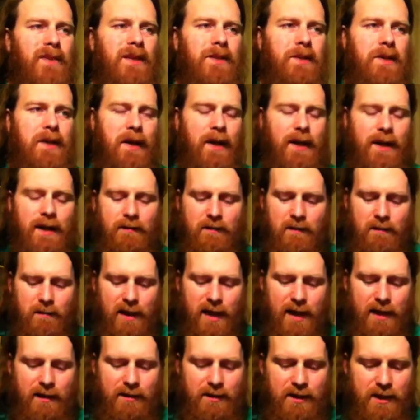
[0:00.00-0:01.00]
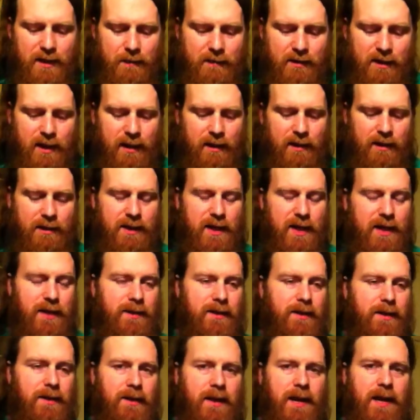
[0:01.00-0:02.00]
Yeah, kind of a bad cheap chocolate
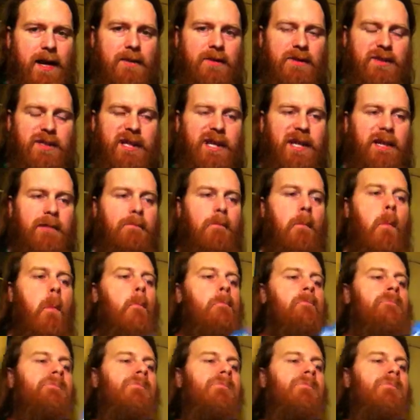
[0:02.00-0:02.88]
taste on the outset.